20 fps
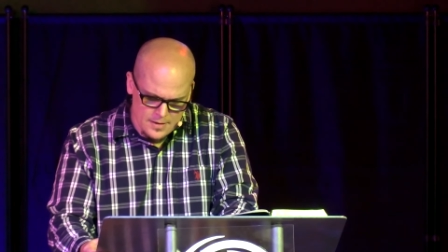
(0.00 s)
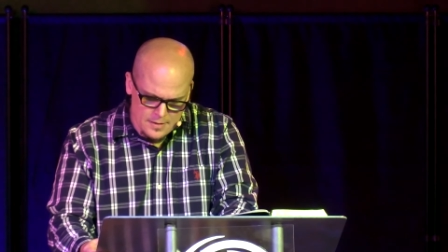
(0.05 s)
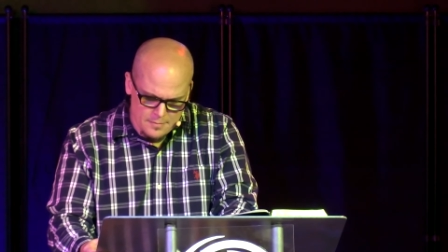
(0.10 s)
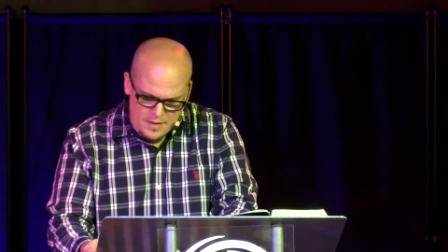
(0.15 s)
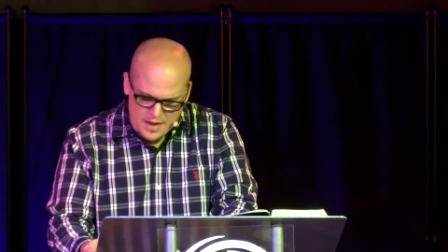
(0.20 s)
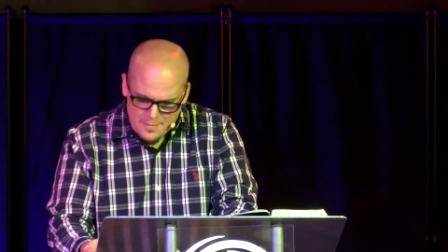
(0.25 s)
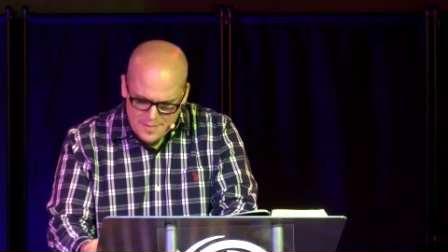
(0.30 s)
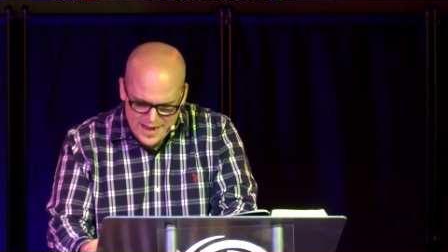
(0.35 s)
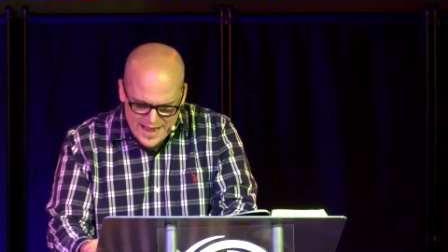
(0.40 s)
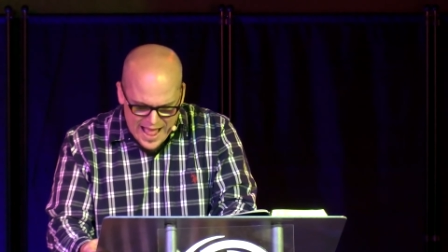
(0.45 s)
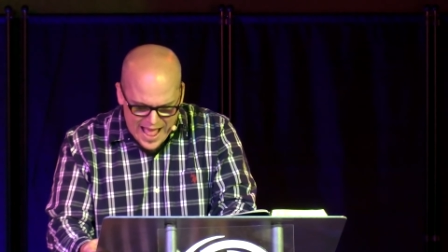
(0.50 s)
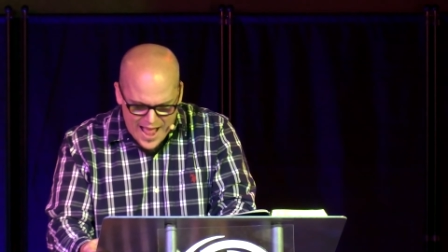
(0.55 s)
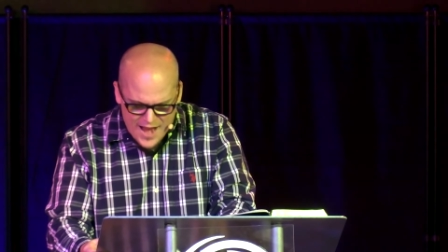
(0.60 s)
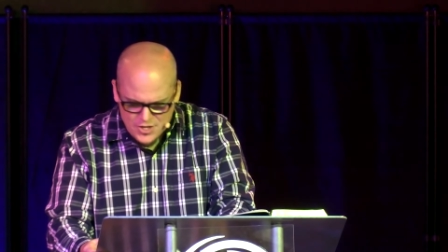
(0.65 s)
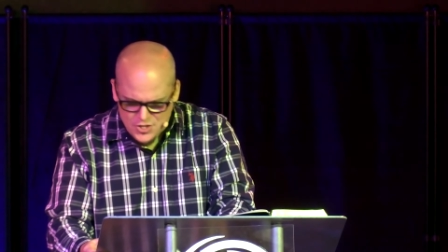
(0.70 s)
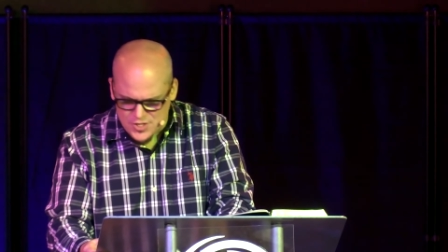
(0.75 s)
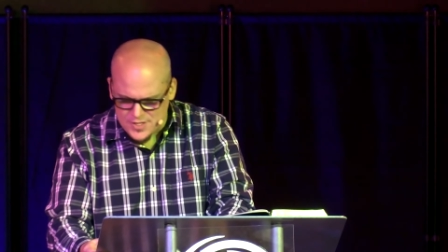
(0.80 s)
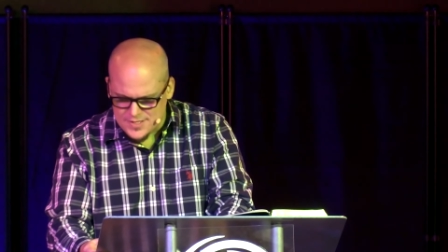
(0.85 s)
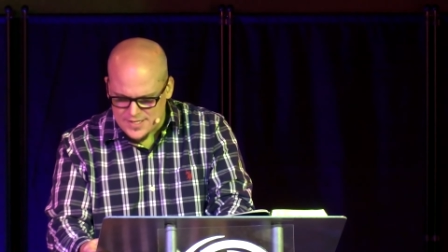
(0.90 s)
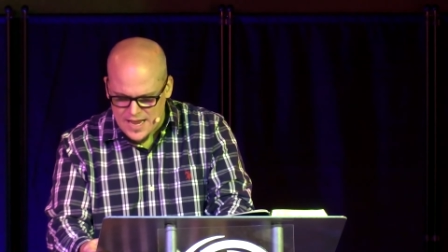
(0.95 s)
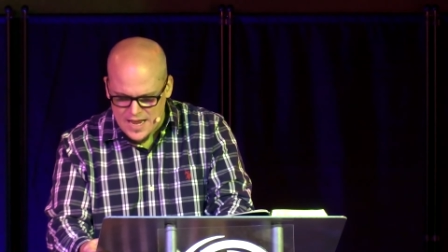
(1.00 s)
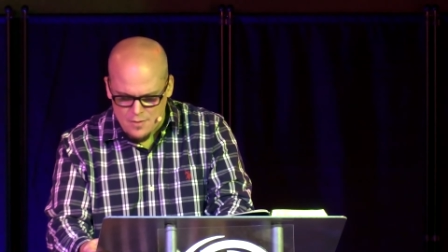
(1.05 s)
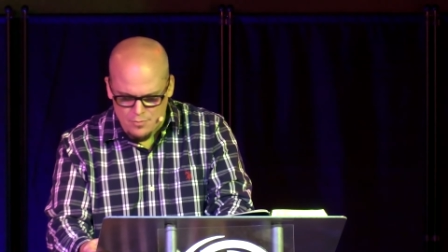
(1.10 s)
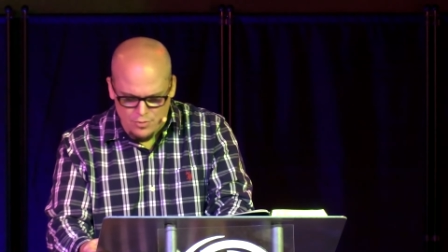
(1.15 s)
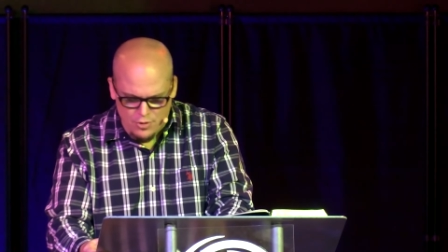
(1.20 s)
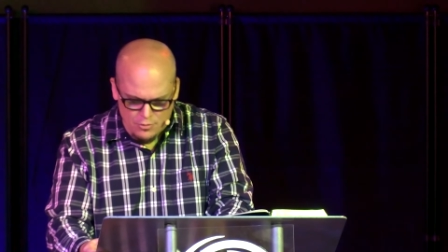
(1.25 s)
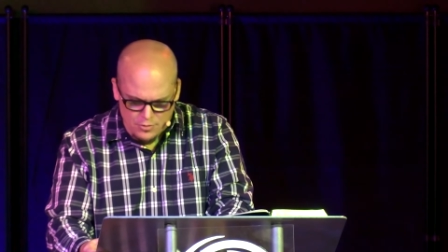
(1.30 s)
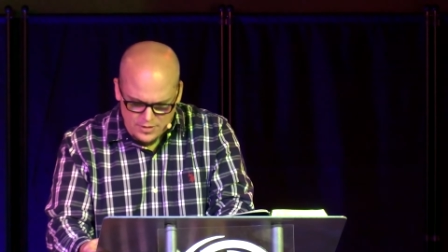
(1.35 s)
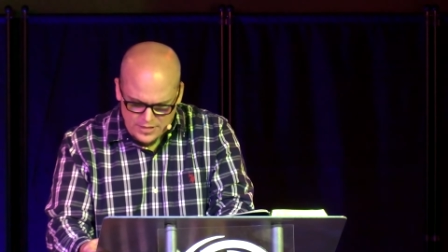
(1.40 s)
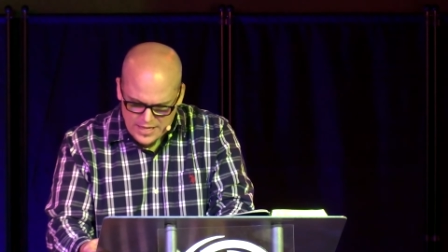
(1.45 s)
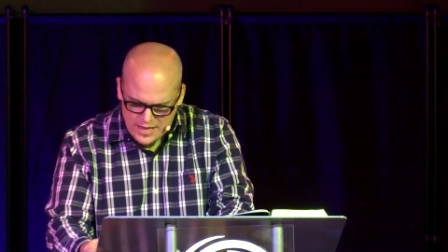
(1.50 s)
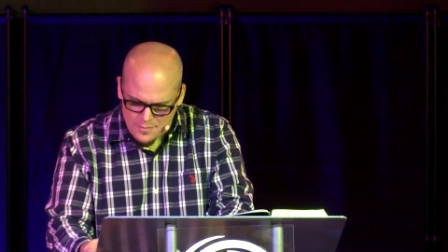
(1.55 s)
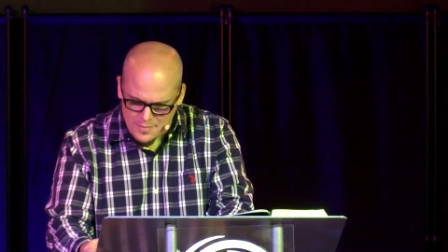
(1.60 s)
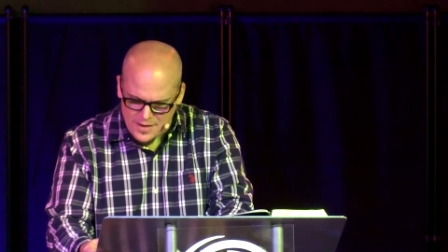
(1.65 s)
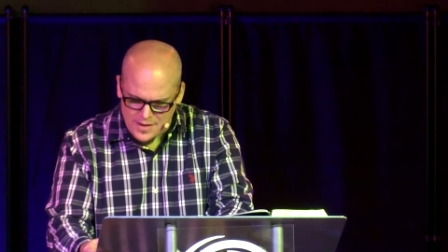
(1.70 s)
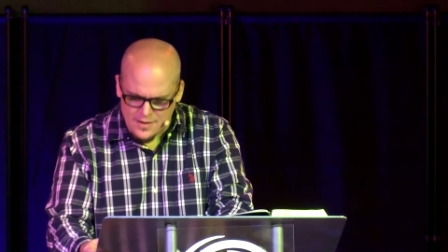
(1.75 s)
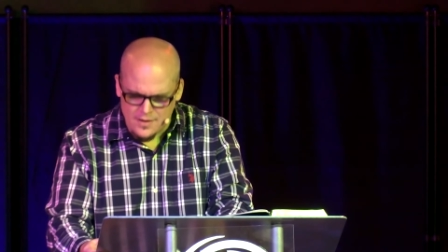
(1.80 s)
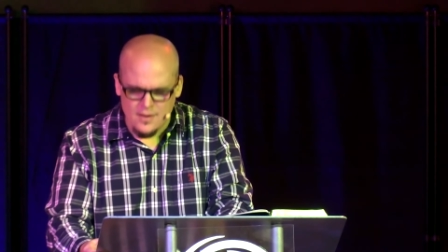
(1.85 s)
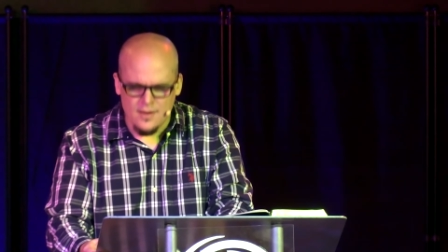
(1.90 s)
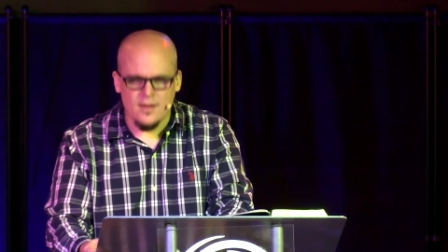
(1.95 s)
by my actions I am
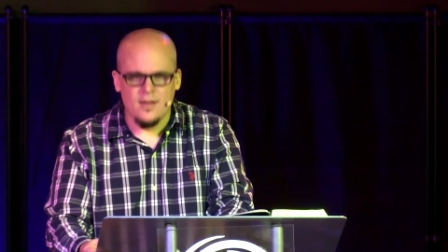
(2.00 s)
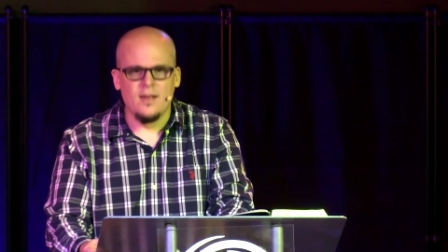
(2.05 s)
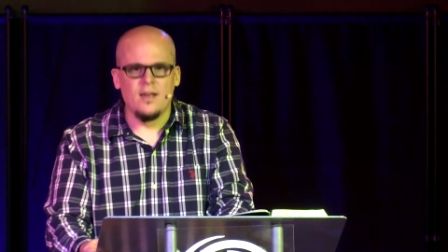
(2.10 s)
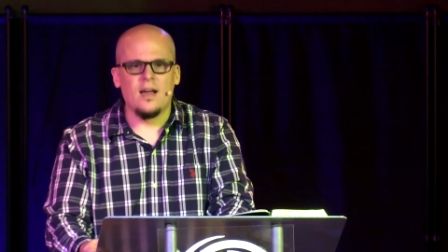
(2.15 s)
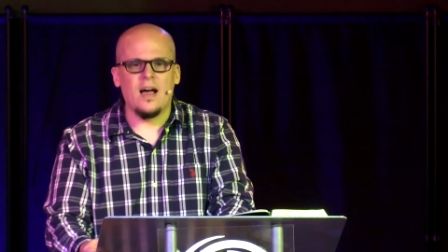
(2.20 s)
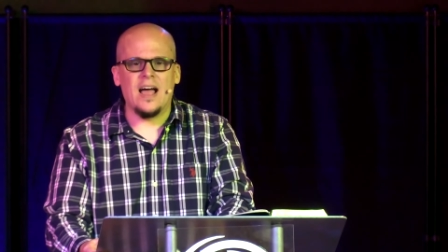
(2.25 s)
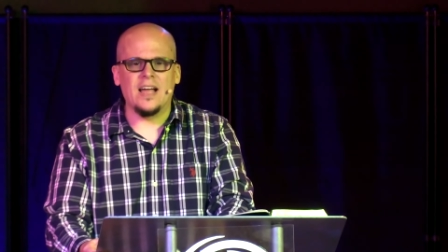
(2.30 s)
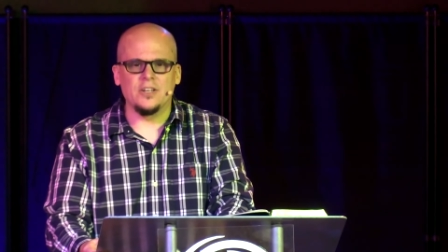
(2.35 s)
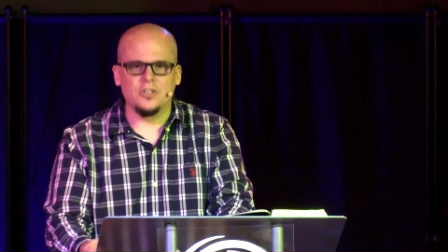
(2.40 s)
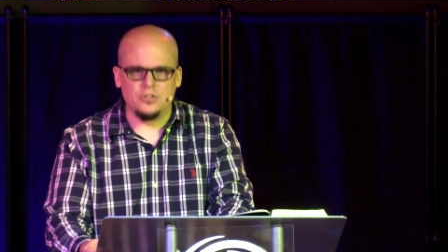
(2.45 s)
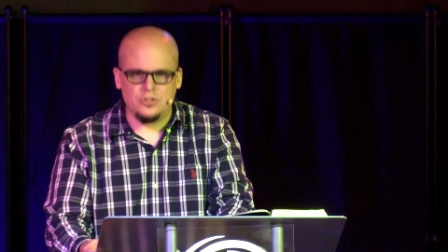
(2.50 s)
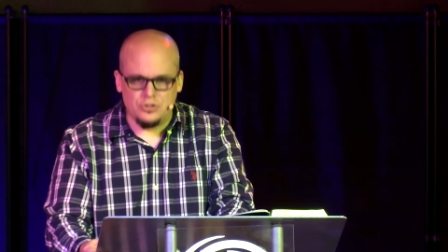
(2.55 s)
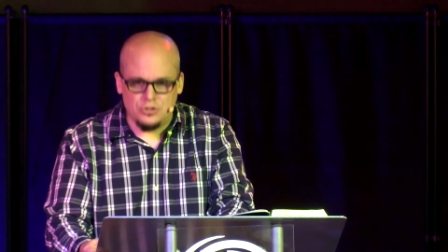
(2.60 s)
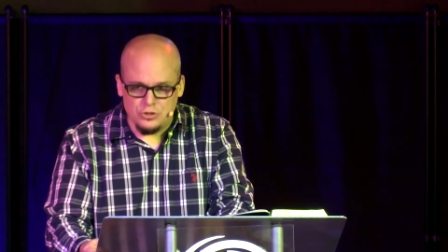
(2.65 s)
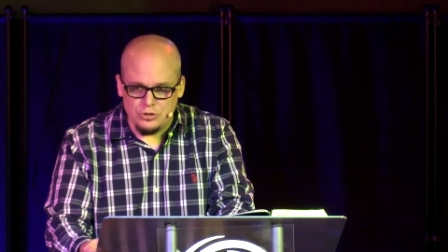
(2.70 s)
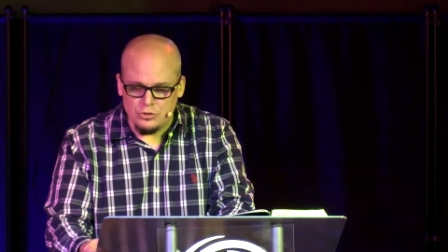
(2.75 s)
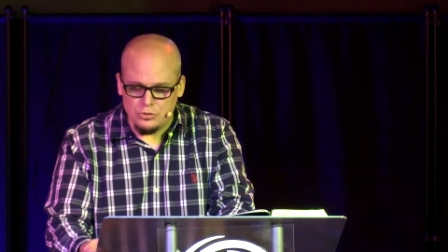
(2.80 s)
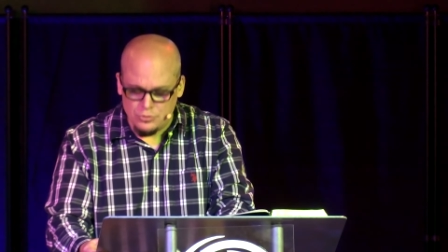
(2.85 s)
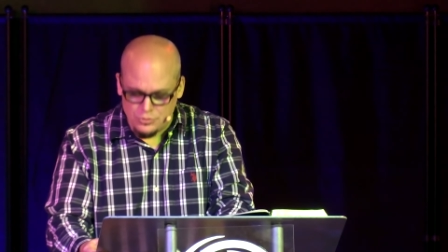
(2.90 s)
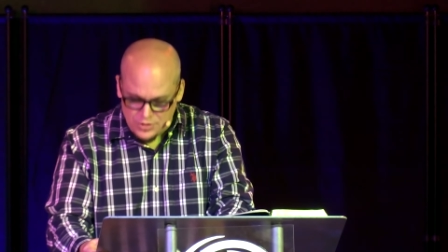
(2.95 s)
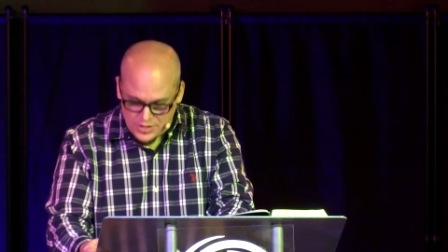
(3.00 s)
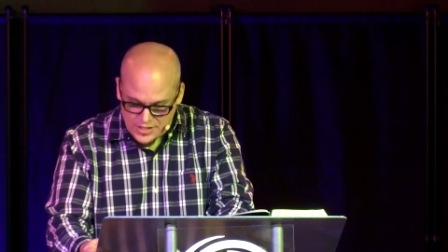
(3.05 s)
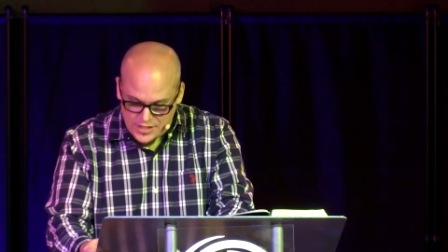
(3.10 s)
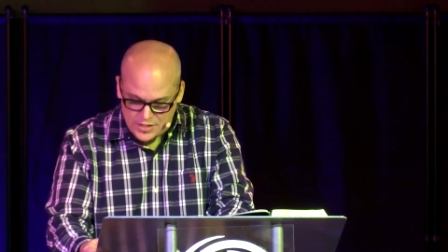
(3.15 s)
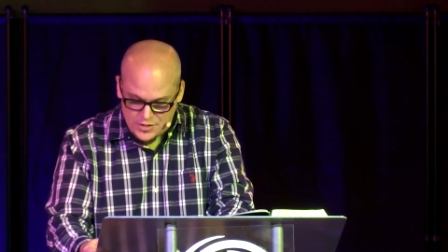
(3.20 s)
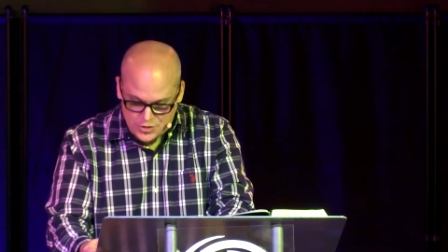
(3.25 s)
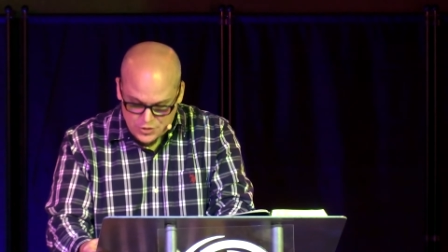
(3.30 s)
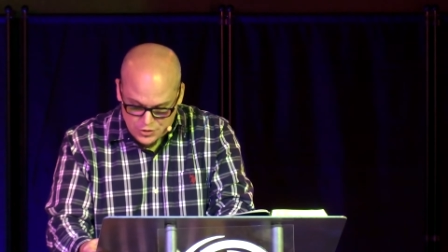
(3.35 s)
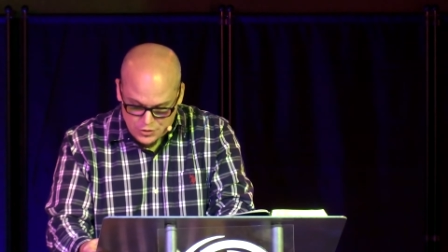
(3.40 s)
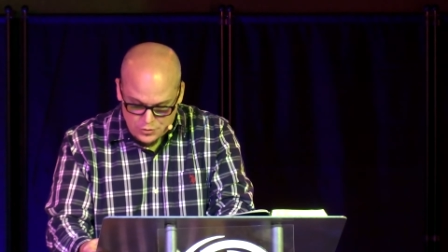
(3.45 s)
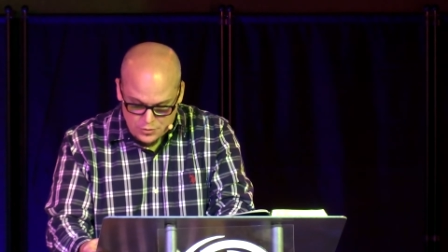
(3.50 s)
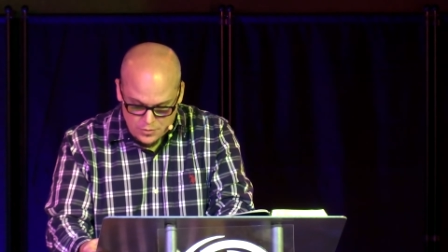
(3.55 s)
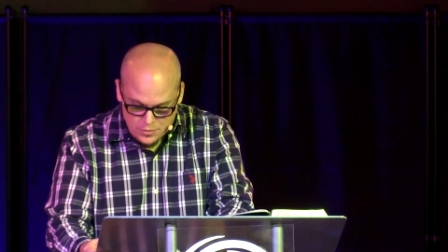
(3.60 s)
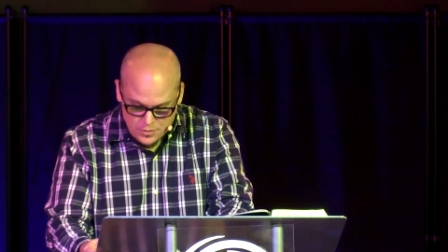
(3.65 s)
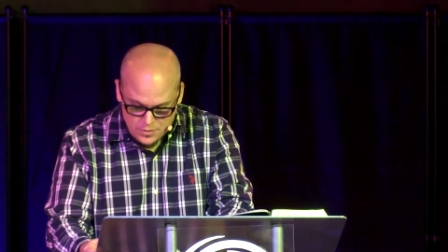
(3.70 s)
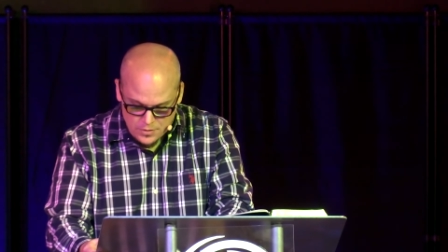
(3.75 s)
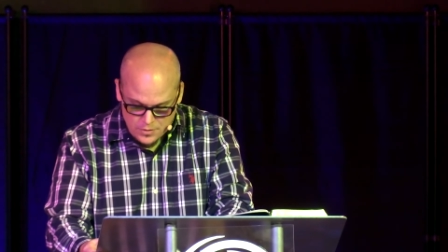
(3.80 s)
proclaiming, I do need you.